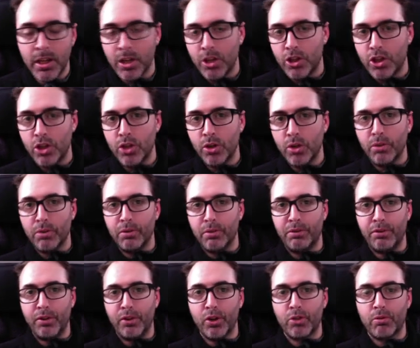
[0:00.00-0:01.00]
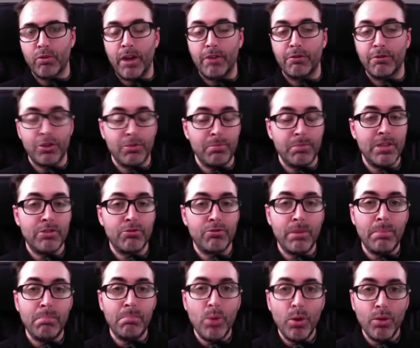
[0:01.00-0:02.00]
your photograph, which means
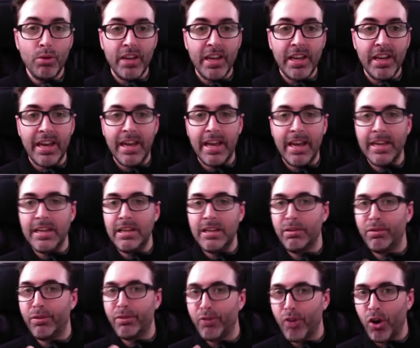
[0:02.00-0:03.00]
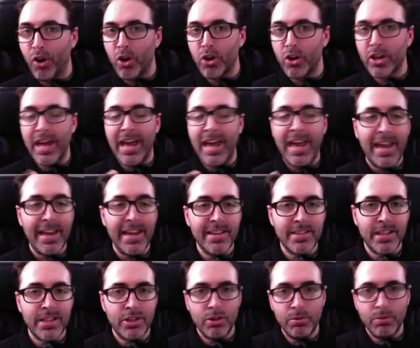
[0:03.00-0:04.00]
removing any fog,
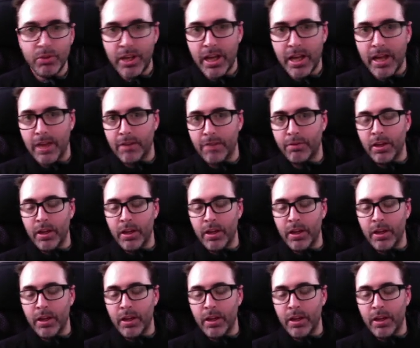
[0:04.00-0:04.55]
haze that you would have